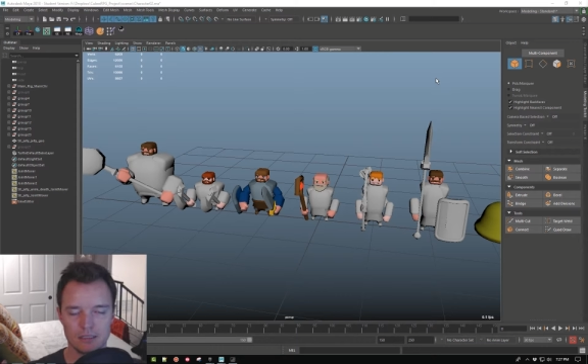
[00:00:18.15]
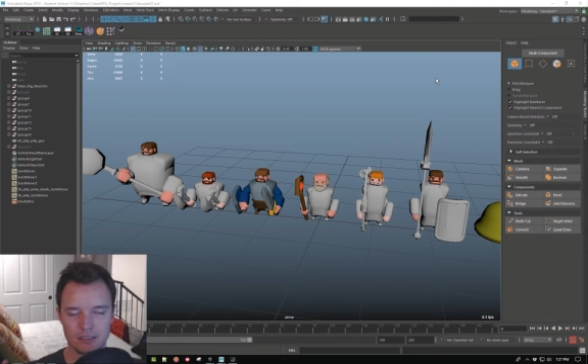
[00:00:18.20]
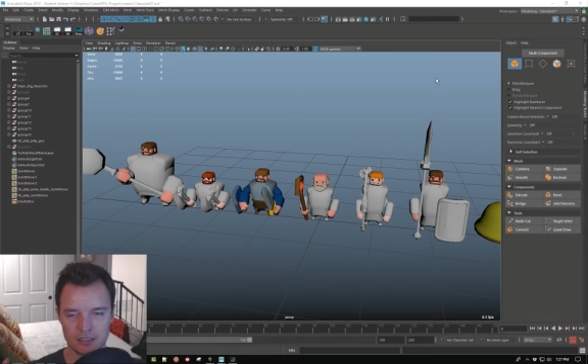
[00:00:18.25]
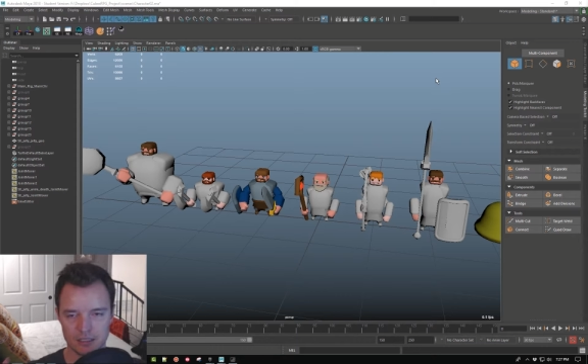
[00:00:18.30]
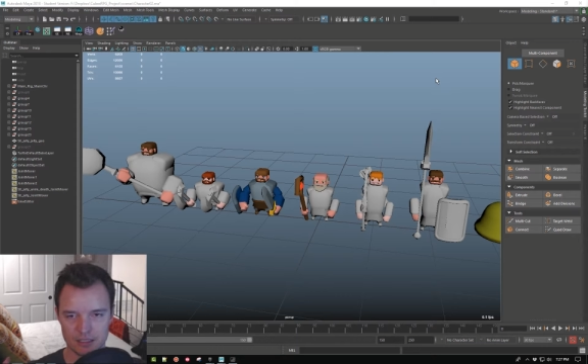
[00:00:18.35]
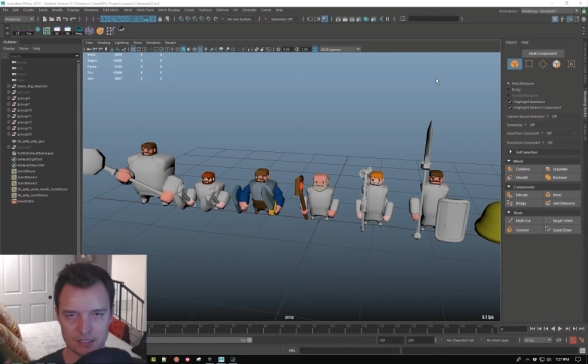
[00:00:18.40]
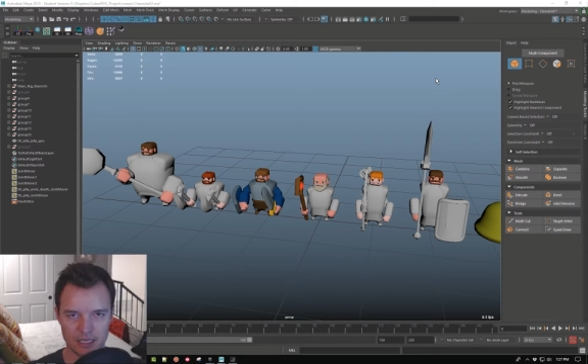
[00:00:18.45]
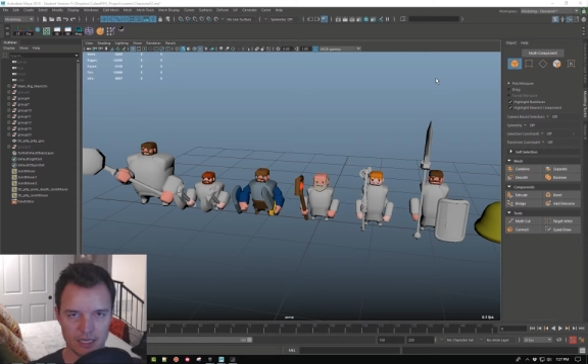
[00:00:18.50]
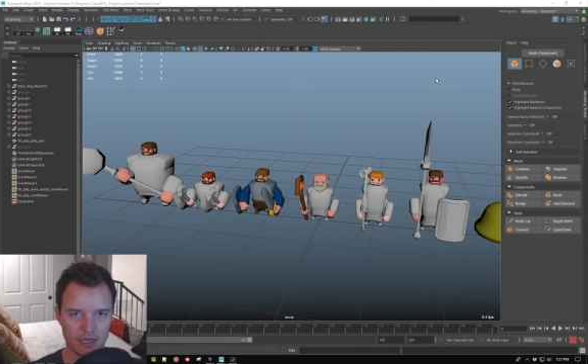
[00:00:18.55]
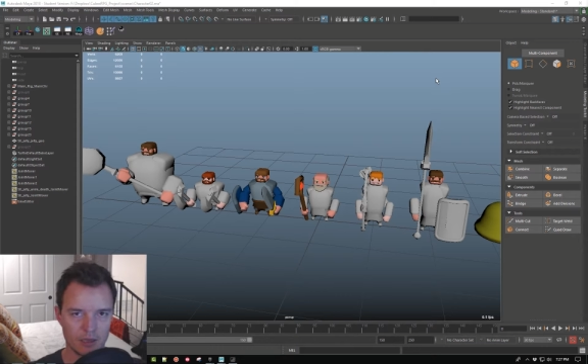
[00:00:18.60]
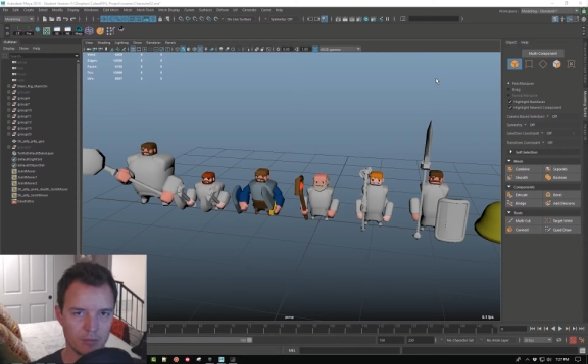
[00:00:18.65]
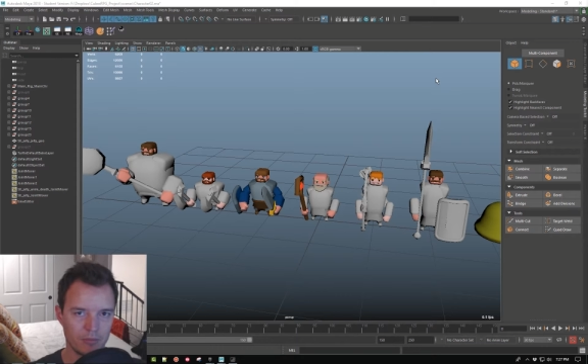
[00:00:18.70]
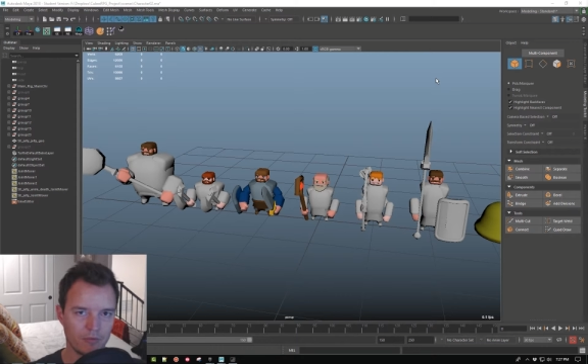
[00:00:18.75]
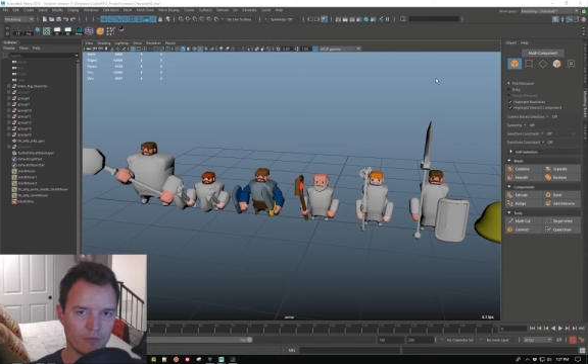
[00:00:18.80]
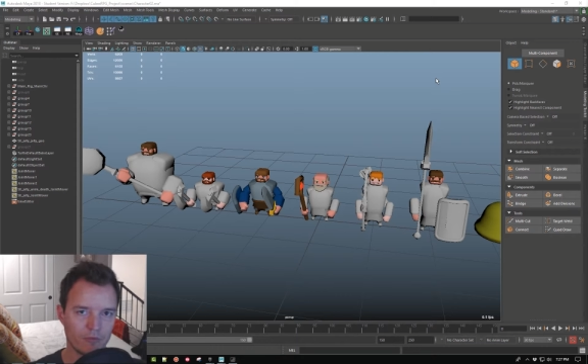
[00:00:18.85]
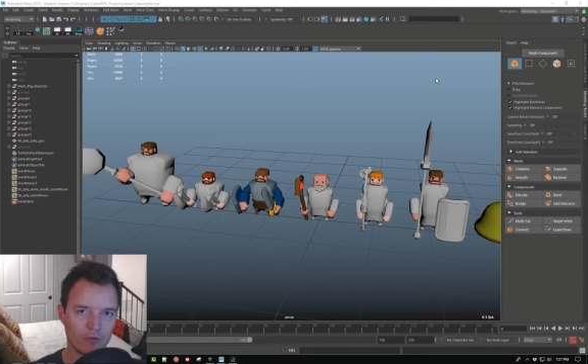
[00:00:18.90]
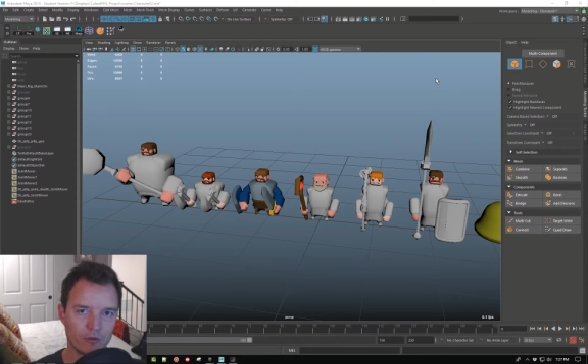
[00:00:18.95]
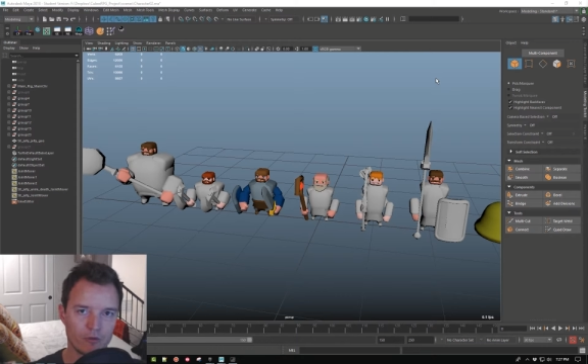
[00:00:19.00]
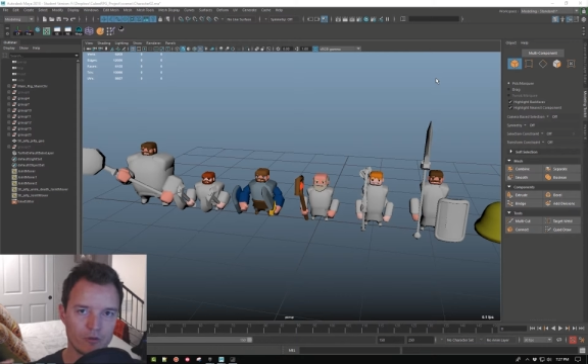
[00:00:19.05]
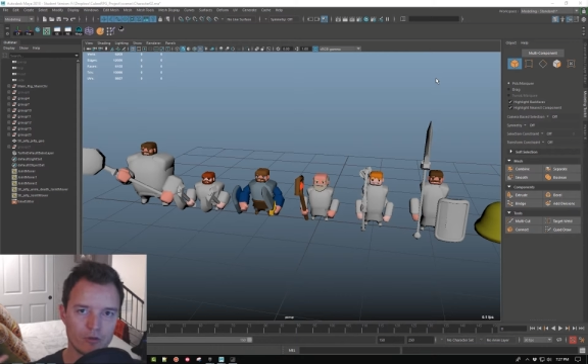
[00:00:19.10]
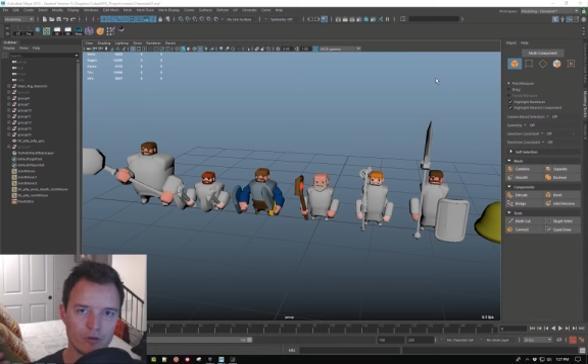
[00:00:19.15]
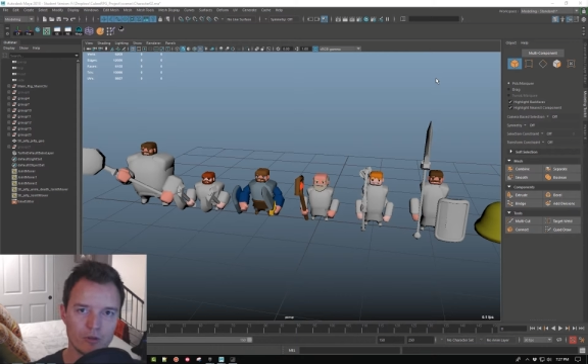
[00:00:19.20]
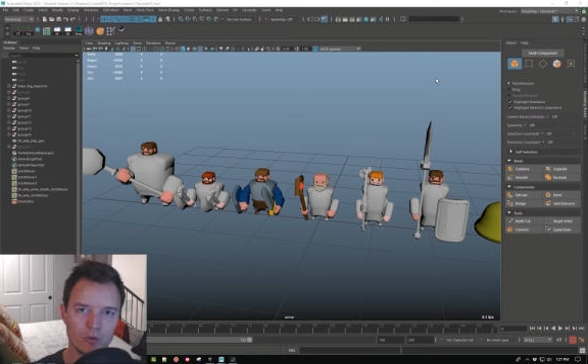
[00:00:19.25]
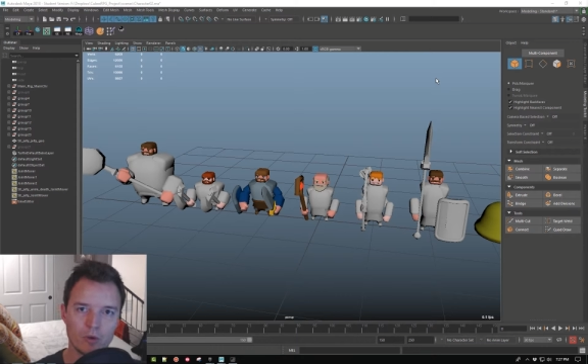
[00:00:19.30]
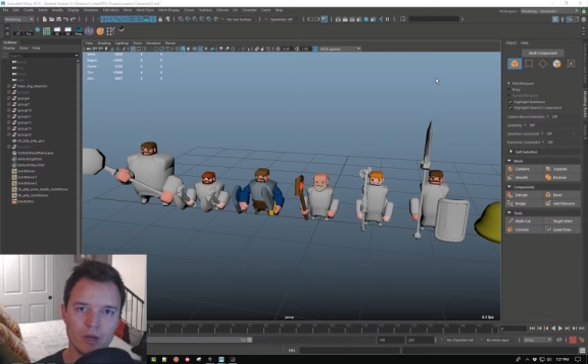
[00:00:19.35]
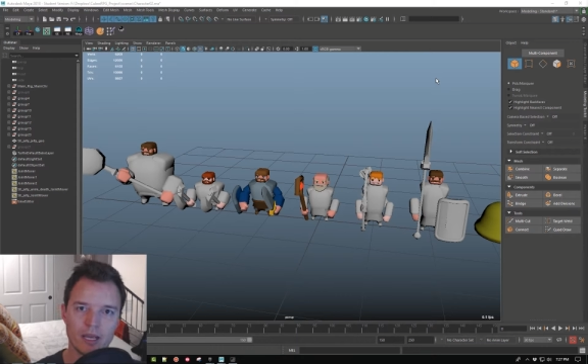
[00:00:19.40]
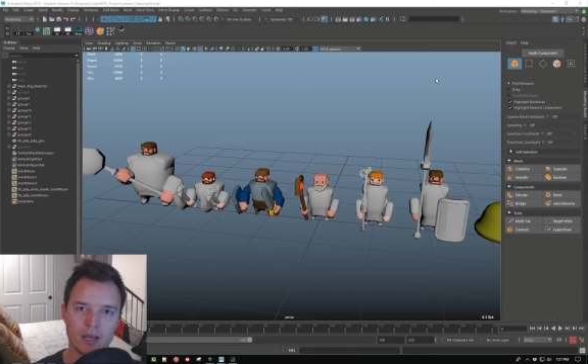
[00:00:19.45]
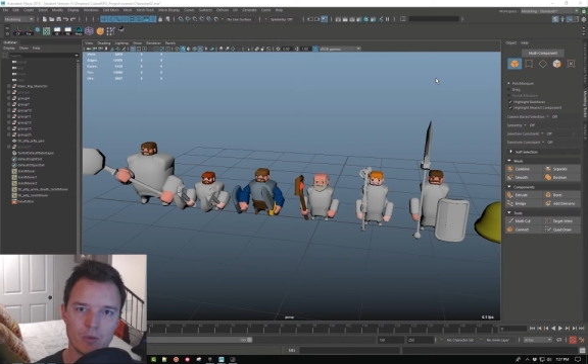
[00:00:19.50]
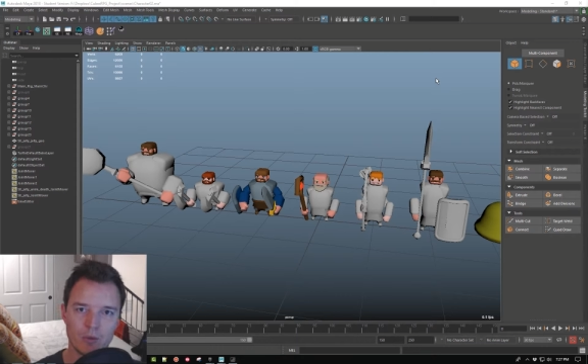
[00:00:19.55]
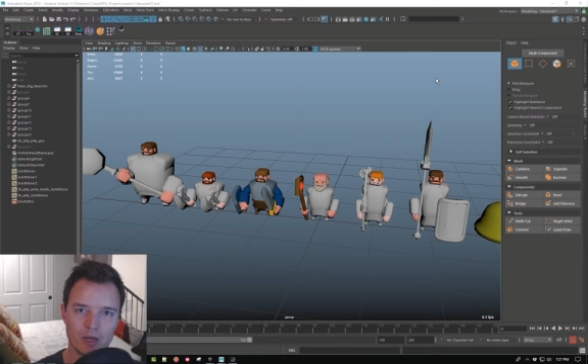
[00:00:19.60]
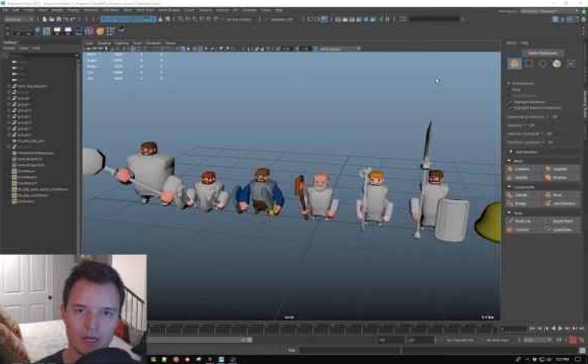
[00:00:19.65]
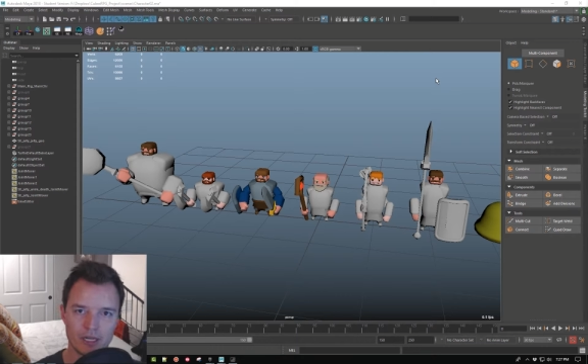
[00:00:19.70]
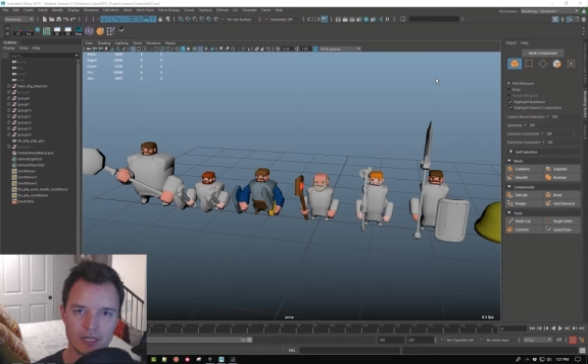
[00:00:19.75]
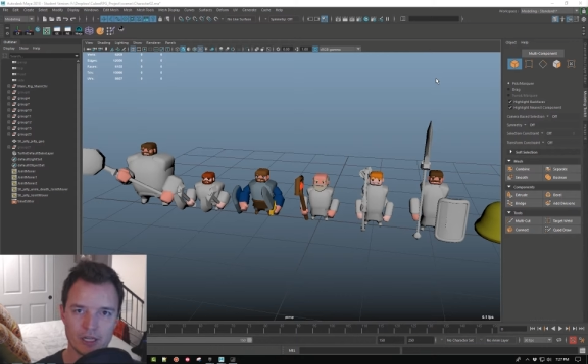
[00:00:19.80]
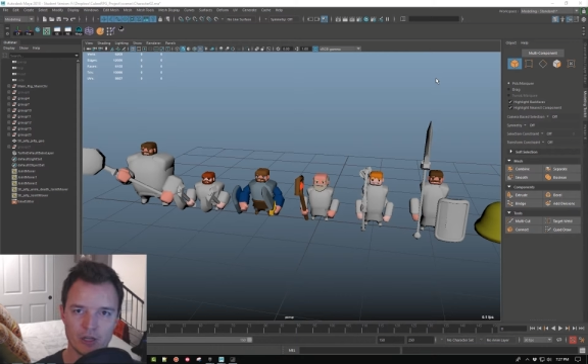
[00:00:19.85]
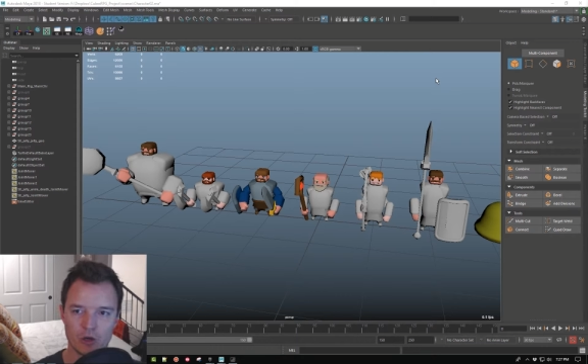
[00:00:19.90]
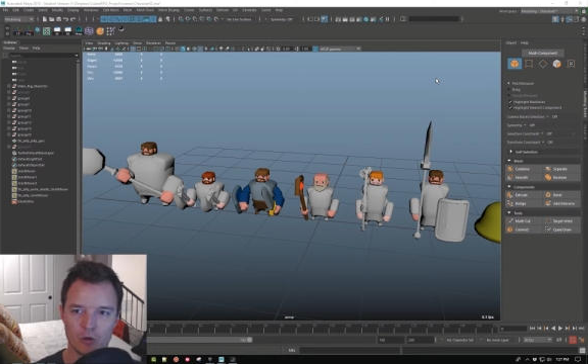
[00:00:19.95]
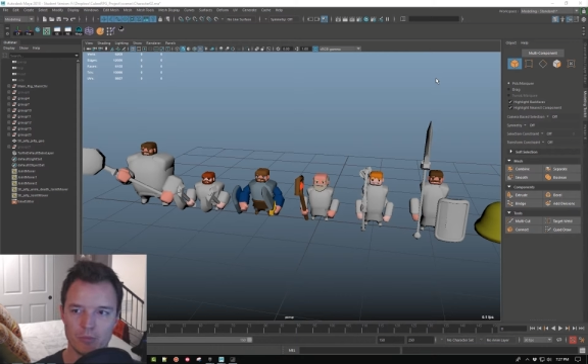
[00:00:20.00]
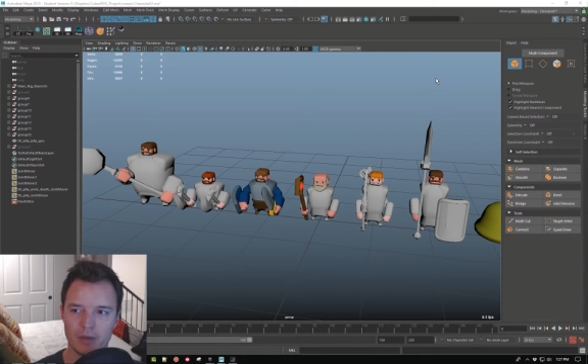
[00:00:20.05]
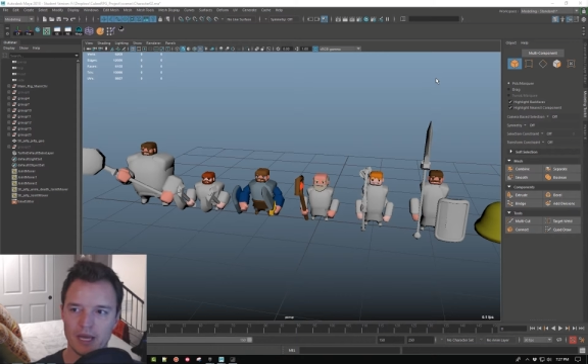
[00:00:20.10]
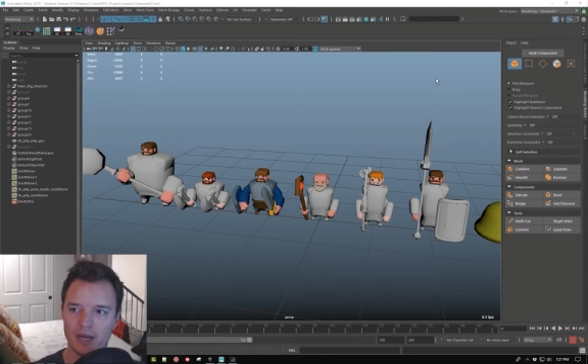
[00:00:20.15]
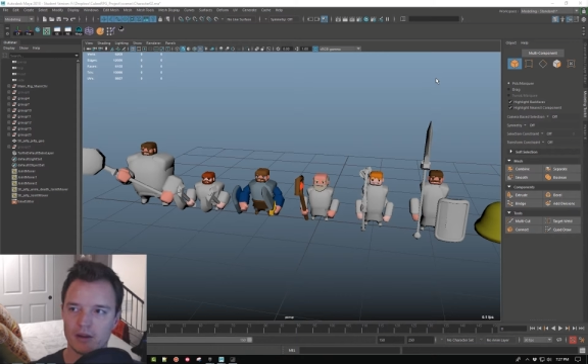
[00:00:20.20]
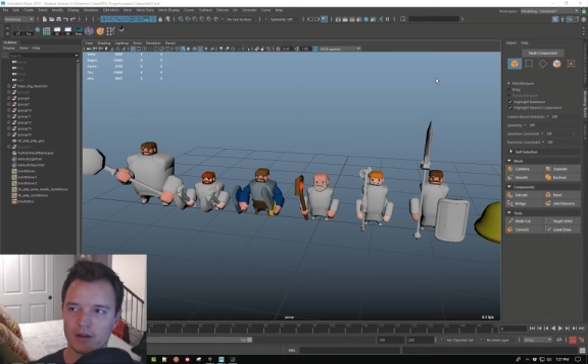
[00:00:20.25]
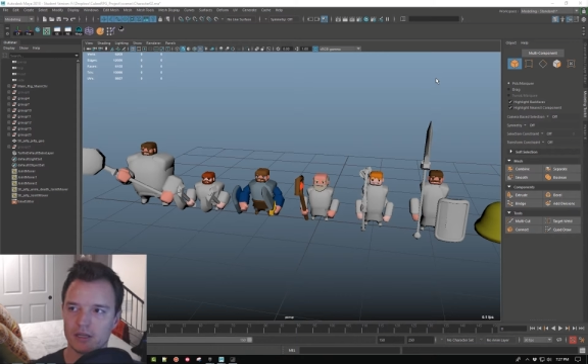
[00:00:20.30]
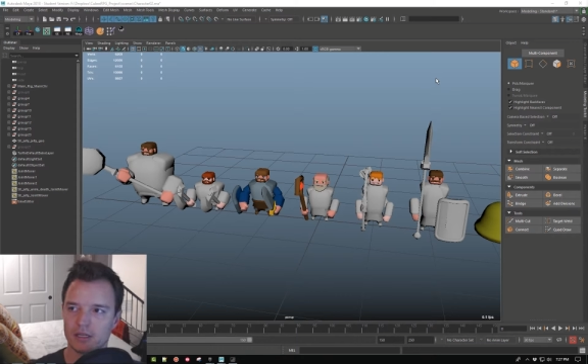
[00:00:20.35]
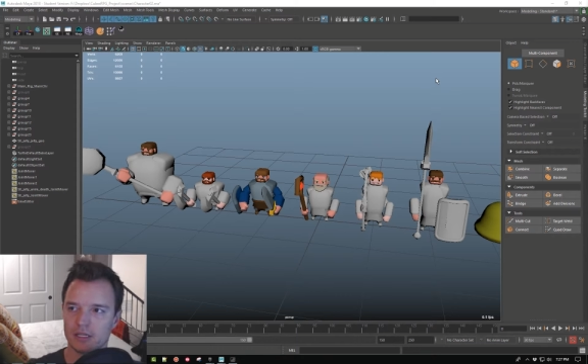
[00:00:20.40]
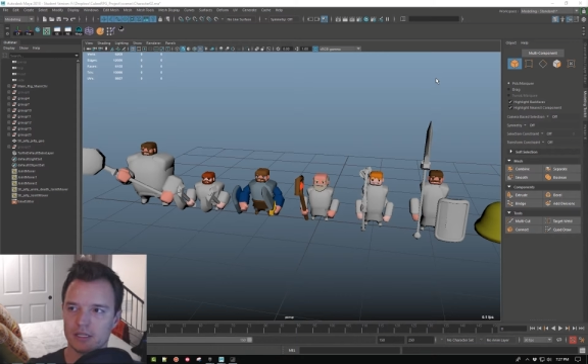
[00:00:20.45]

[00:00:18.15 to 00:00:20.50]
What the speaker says: to set up for the way I wanted to go about it.